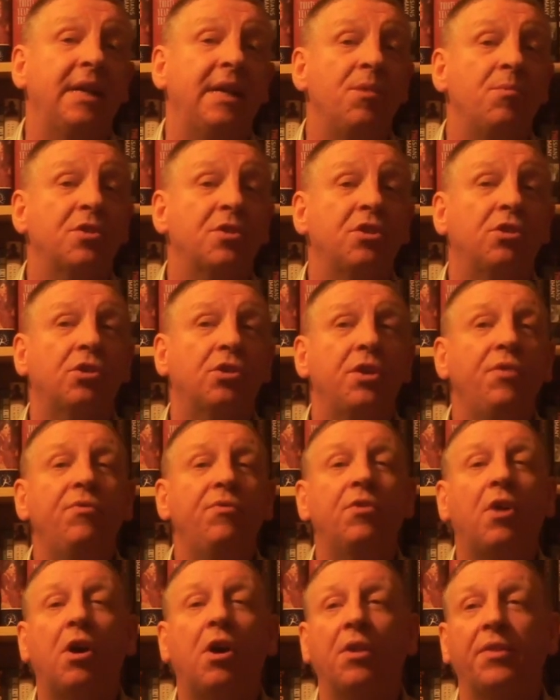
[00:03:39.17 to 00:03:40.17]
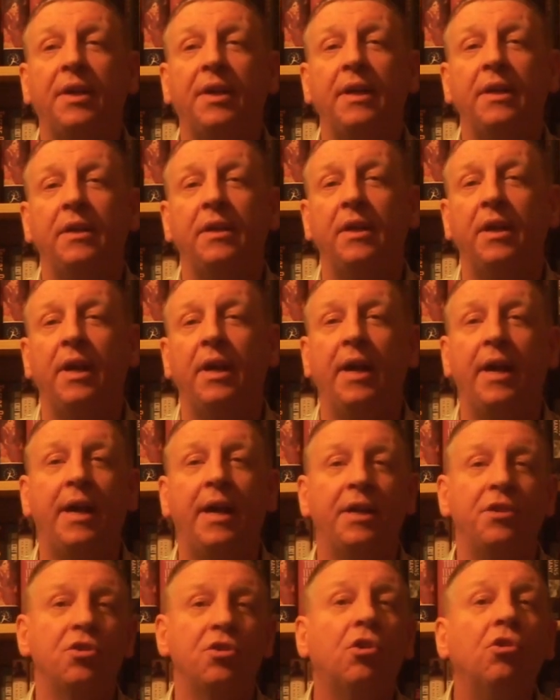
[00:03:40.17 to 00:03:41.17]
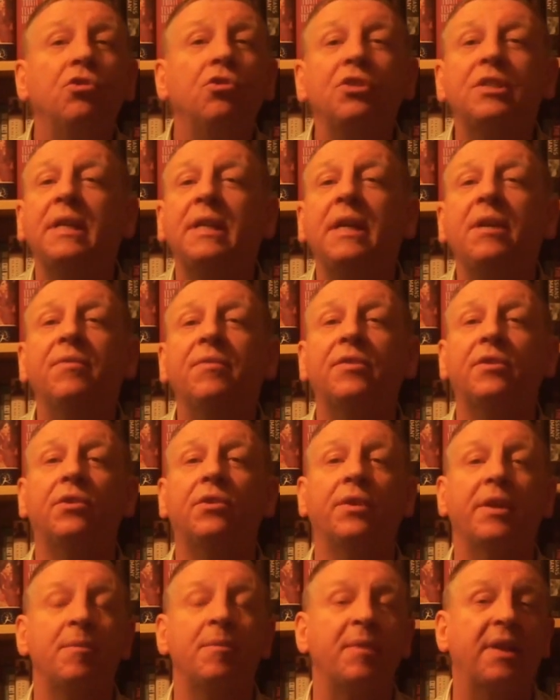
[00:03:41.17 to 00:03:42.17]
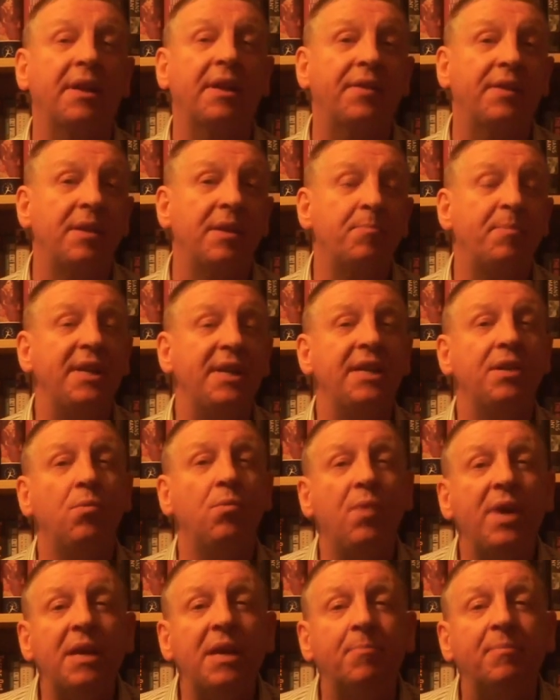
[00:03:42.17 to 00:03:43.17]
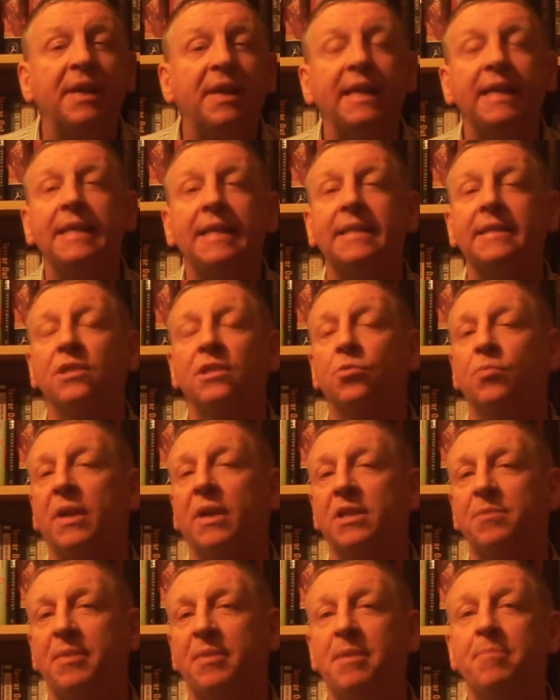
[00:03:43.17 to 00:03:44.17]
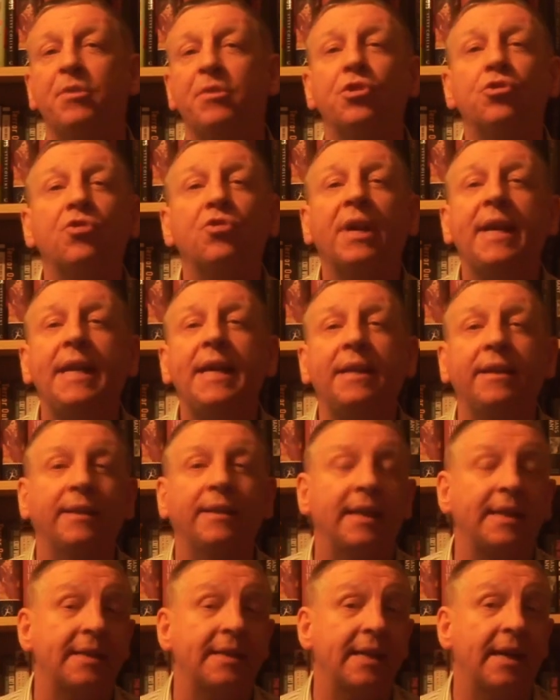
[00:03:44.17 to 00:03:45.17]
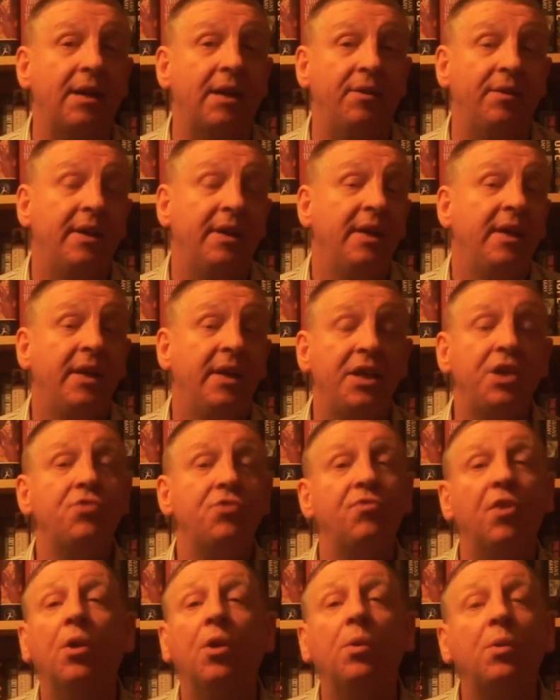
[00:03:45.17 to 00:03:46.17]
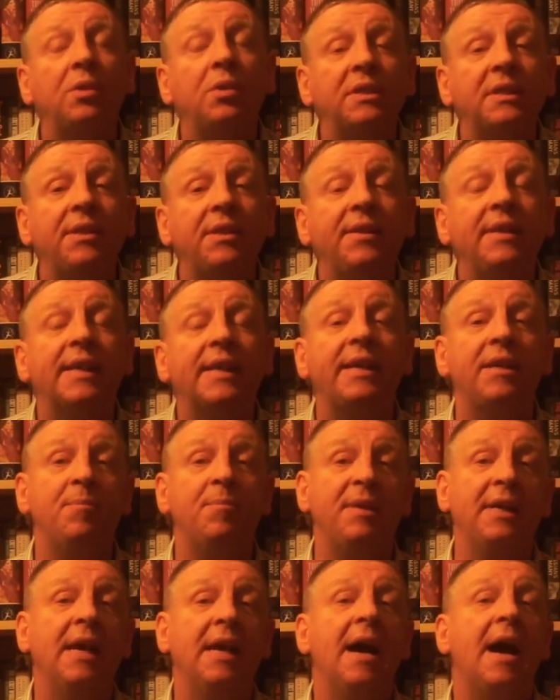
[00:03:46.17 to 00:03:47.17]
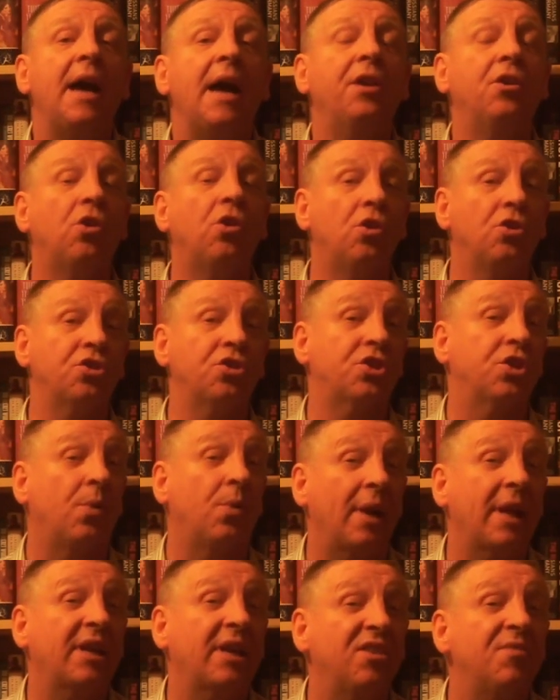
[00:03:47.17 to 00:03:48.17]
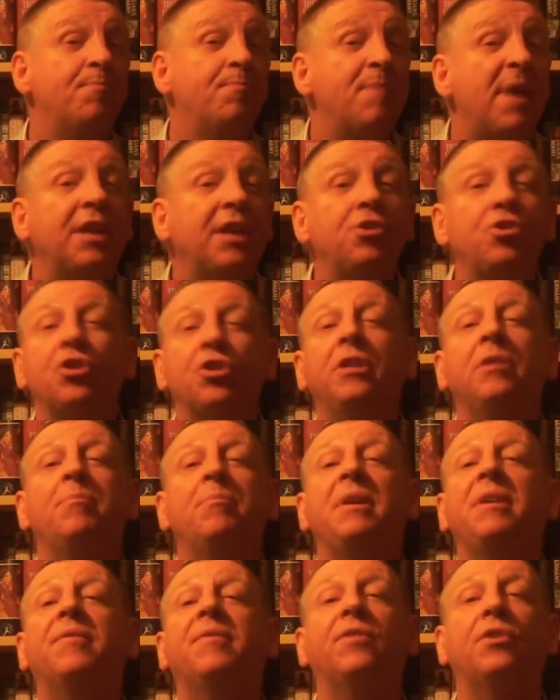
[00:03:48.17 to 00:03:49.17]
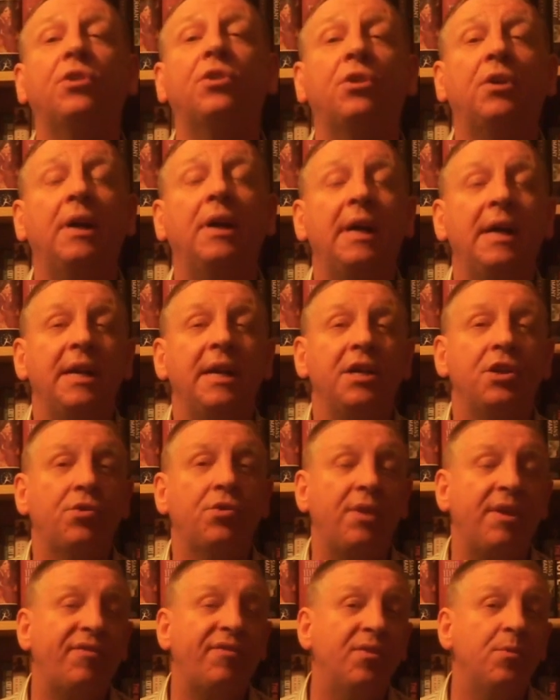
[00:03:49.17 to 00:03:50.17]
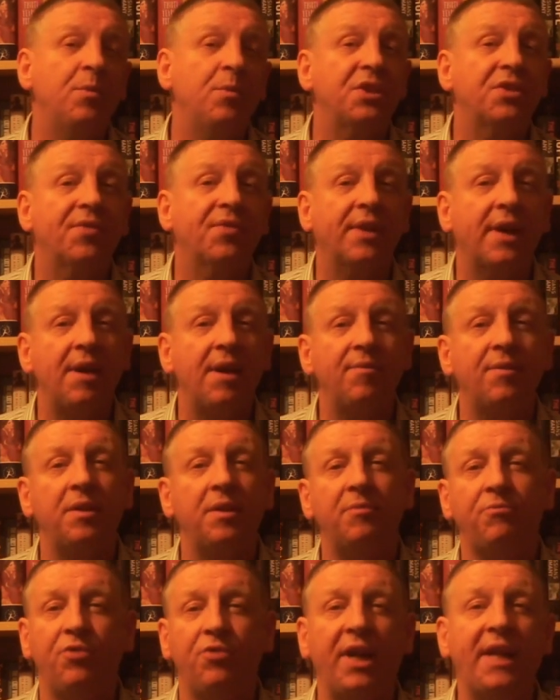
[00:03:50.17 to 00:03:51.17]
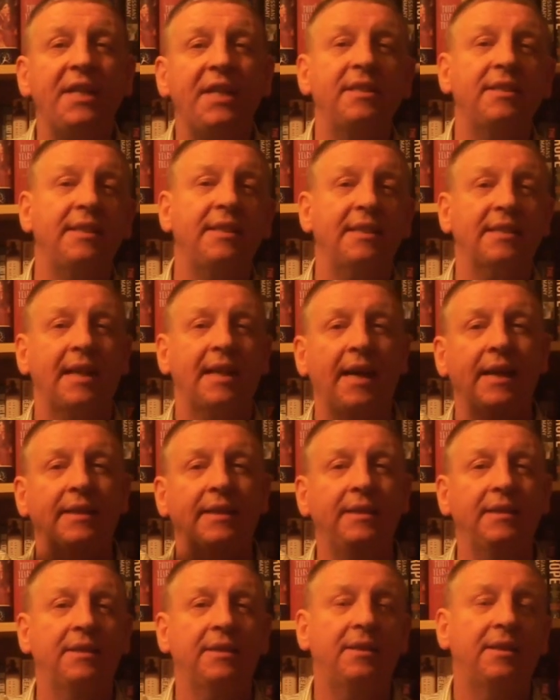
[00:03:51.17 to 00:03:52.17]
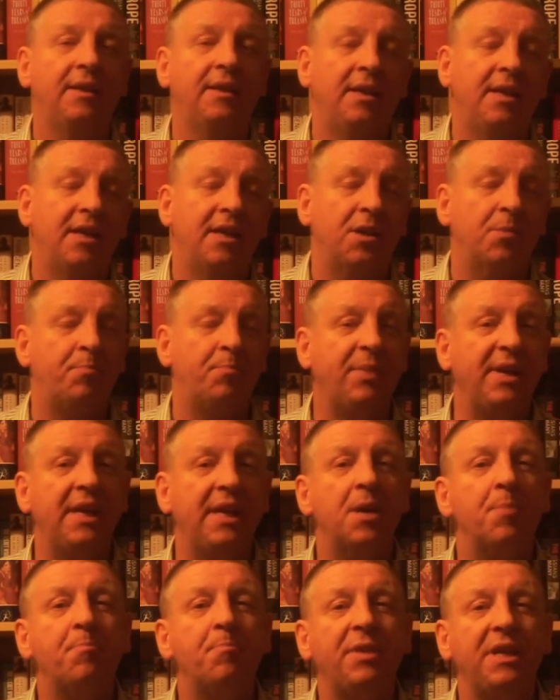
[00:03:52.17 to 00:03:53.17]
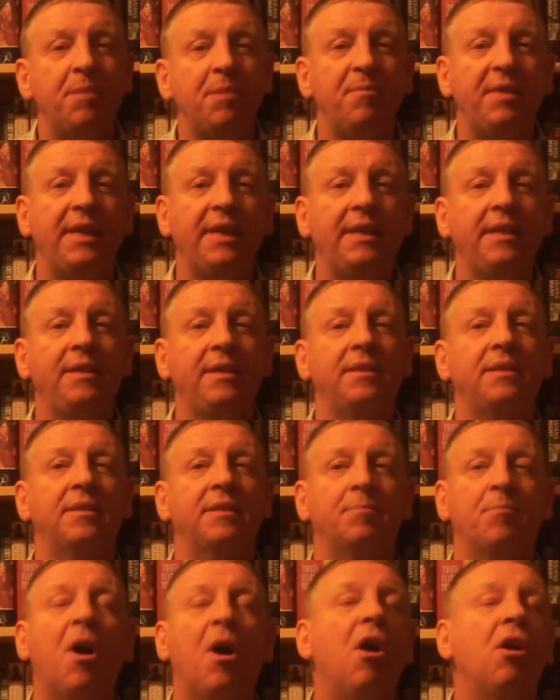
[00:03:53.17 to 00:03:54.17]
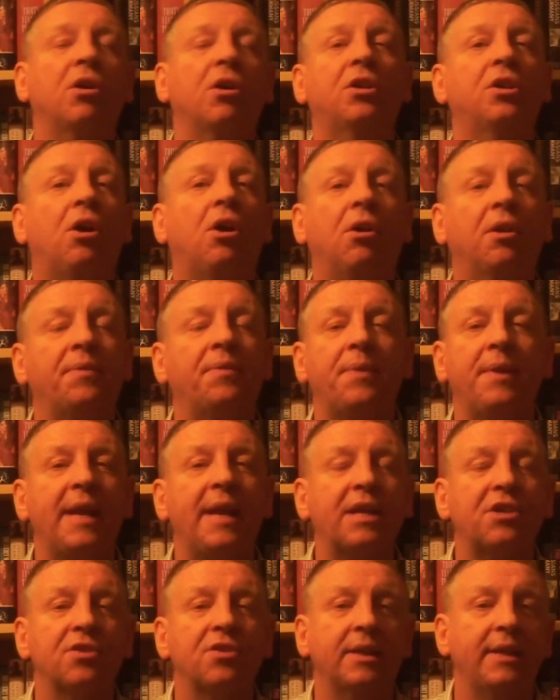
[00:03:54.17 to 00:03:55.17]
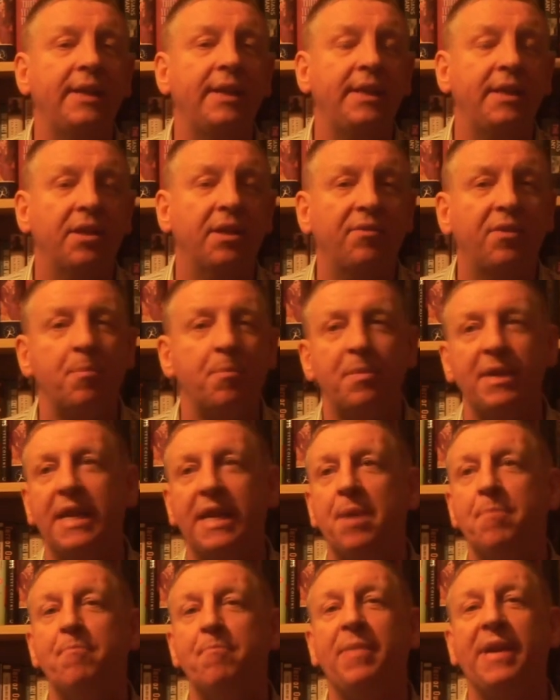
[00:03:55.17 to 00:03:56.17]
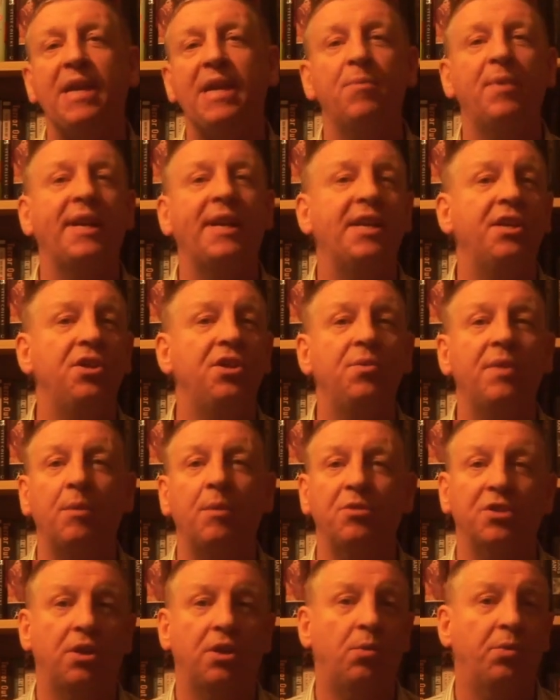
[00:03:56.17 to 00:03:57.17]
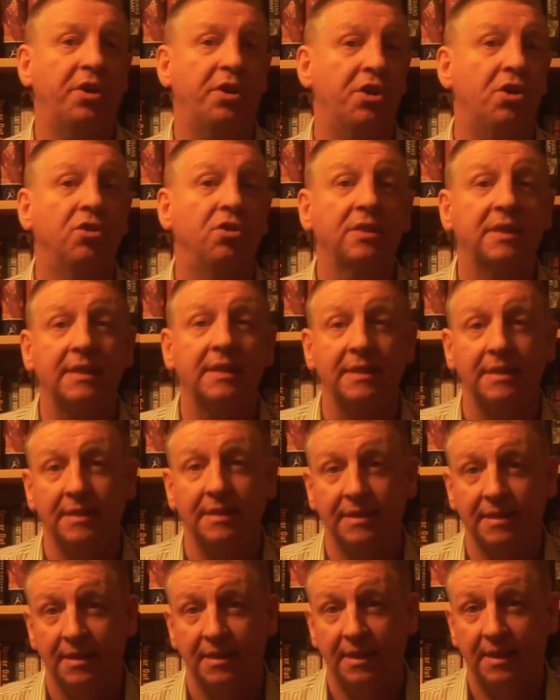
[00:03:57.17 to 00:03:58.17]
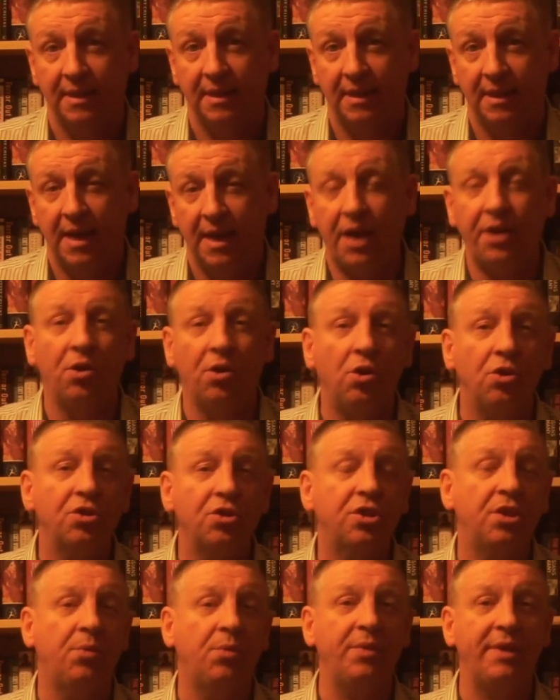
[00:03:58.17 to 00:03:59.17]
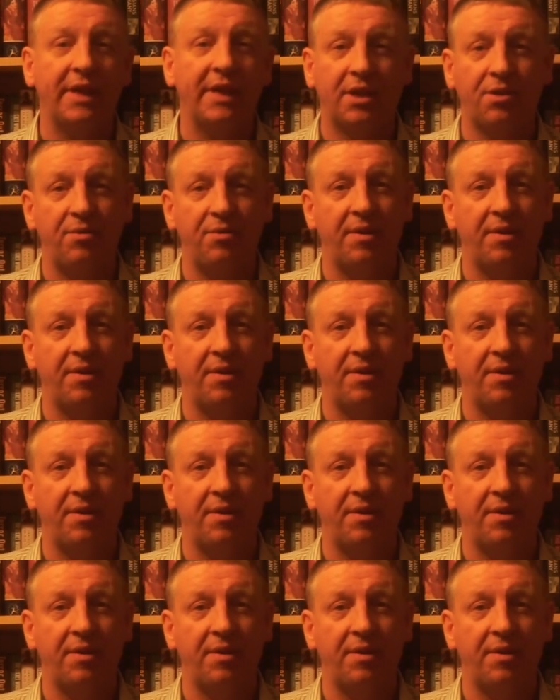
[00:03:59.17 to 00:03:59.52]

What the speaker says: it was looking rather daunting for him, and I think being a weak person as well as being betrayed and let down, he's rolled to the enemy. And also, like I've mentioned before, Griffin was forever raising his hand at BNP meetings. Mark Collett, the next leader of the BNP, when he knew that was a load of nonsense. And also Nick